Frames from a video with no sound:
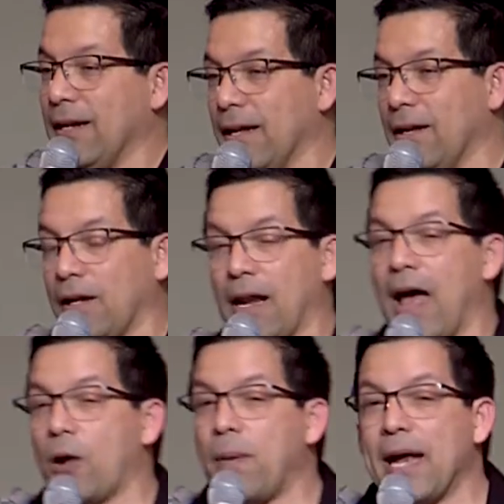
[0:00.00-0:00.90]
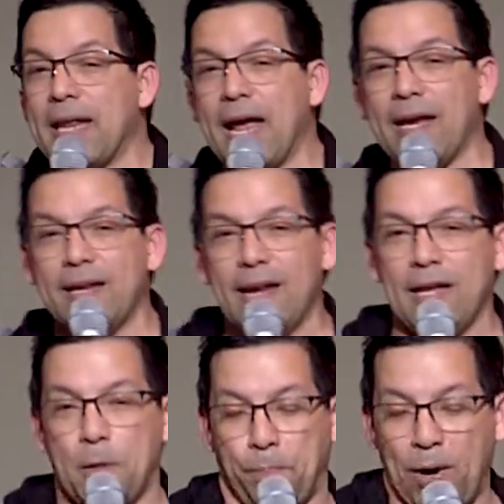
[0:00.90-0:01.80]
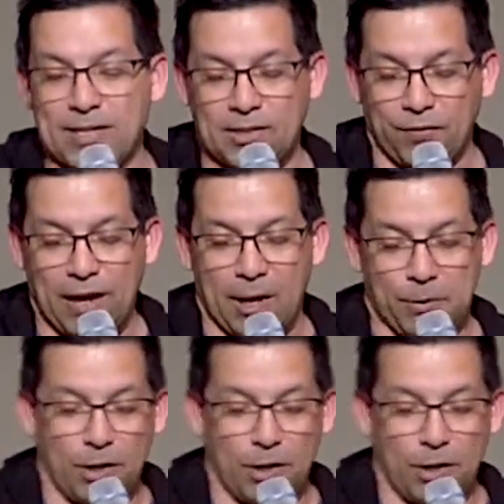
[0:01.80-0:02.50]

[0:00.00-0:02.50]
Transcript: and, a, and a cloud by day. And the presence of God